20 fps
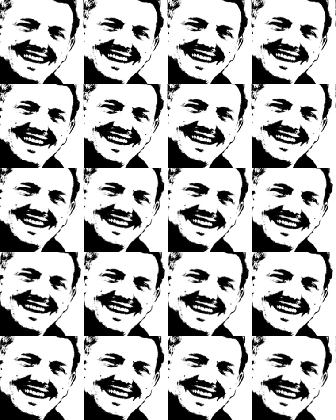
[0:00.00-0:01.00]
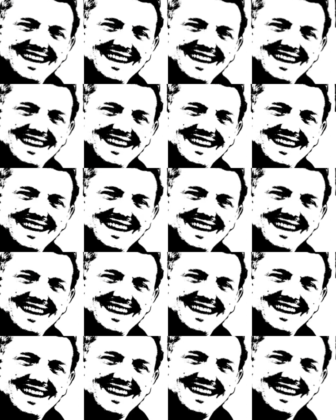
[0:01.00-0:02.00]
And then you've got only 6 laps of
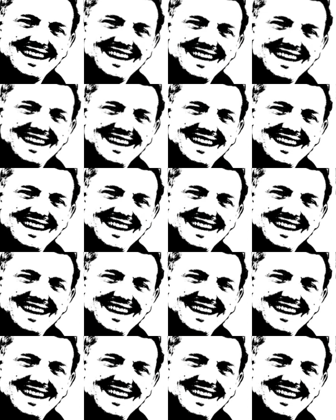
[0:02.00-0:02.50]
actual...